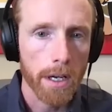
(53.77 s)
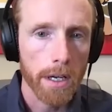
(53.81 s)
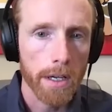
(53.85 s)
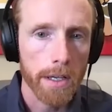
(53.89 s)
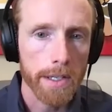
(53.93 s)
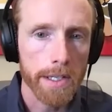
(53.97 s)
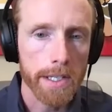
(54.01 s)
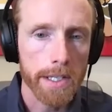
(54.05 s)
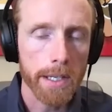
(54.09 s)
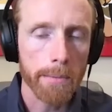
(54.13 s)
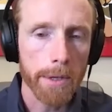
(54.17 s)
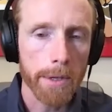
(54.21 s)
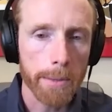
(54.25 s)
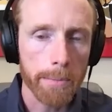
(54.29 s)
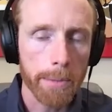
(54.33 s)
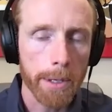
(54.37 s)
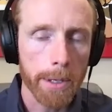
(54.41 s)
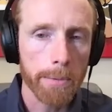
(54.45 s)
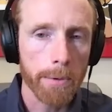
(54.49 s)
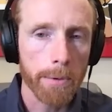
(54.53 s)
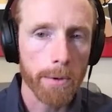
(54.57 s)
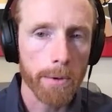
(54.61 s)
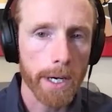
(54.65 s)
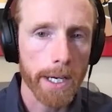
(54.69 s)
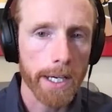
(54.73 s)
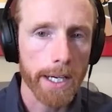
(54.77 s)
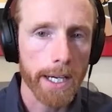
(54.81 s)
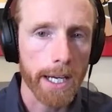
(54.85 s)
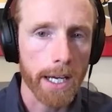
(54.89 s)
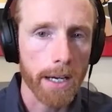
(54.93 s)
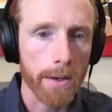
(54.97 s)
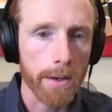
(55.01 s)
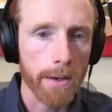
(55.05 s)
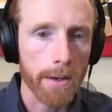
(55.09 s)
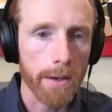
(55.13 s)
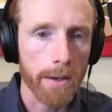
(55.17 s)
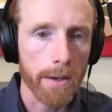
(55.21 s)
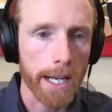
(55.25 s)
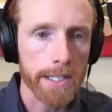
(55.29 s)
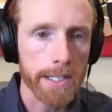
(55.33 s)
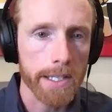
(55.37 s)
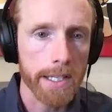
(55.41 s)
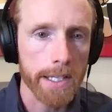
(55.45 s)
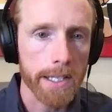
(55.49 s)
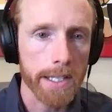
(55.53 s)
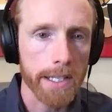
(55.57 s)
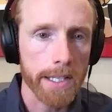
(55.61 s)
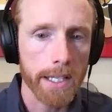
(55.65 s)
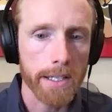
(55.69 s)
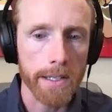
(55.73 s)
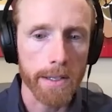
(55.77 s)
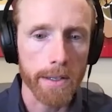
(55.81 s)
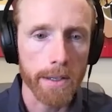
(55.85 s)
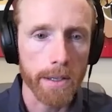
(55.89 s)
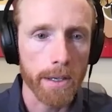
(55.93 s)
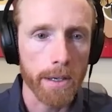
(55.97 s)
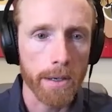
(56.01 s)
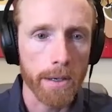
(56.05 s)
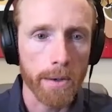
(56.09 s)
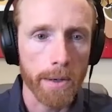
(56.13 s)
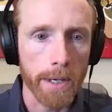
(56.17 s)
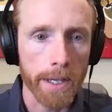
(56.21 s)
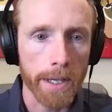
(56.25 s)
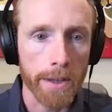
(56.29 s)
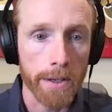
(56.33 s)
Some of the people right now are exiting Zillow